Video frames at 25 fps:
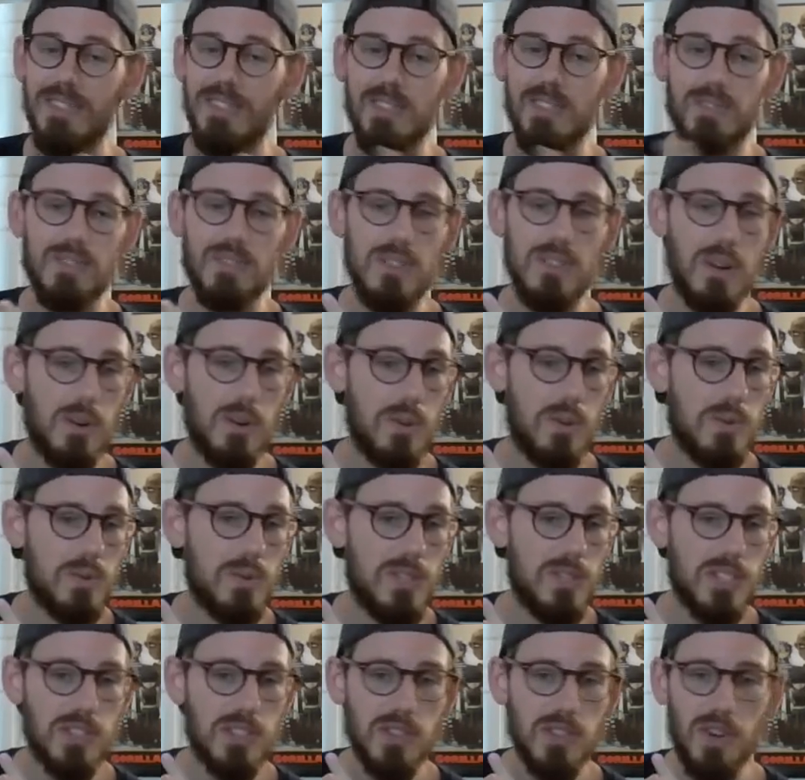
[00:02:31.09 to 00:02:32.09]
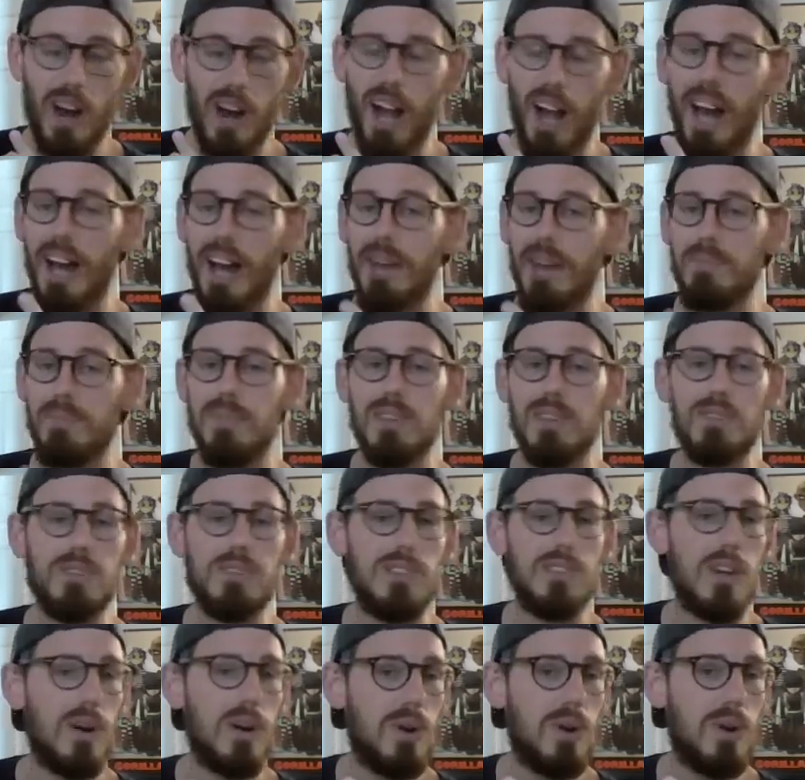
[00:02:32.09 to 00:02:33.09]
There's no describe. There's
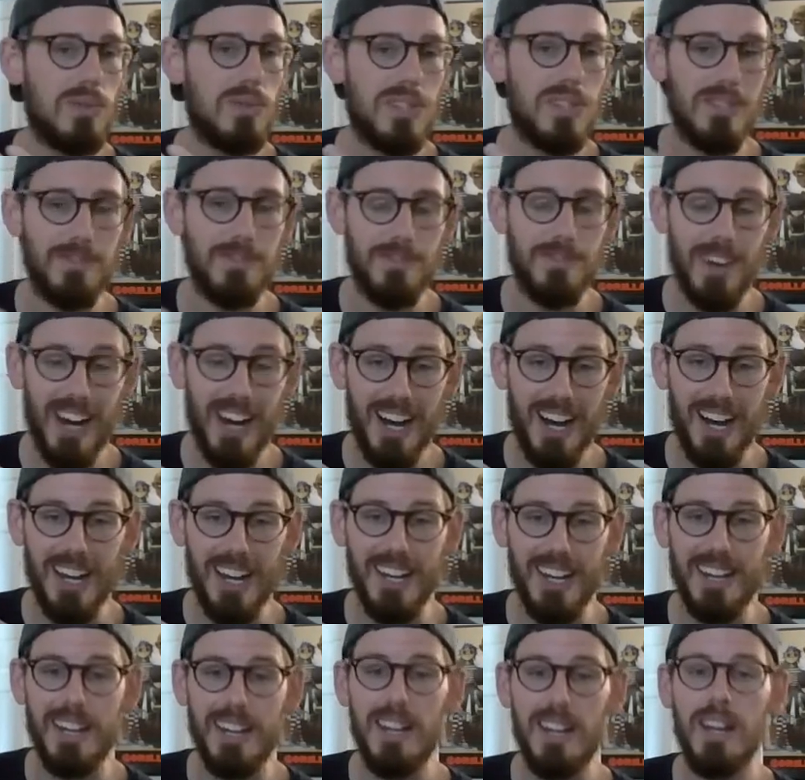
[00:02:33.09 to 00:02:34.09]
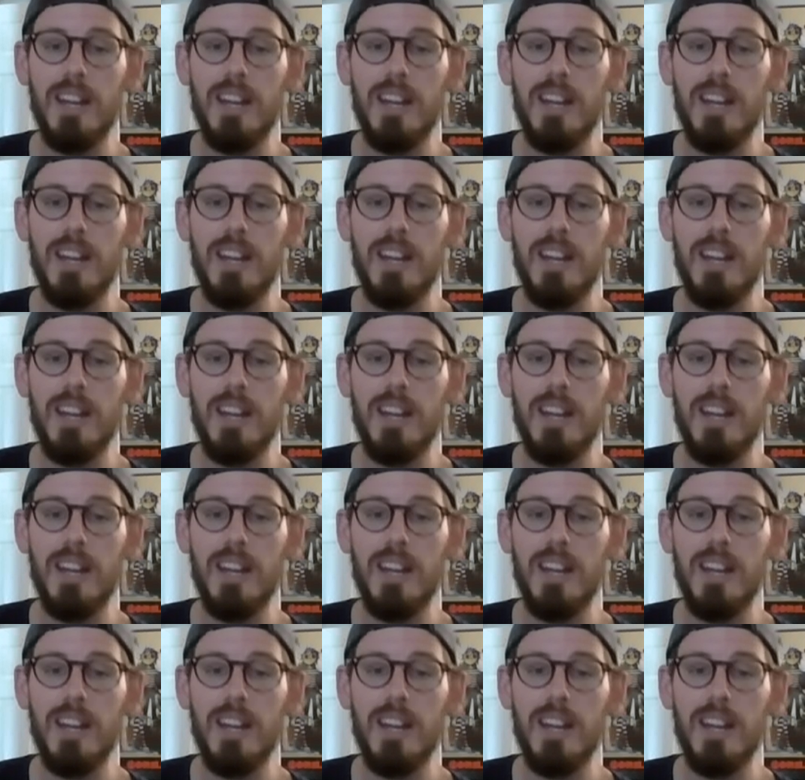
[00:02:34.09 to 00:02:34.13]
no define.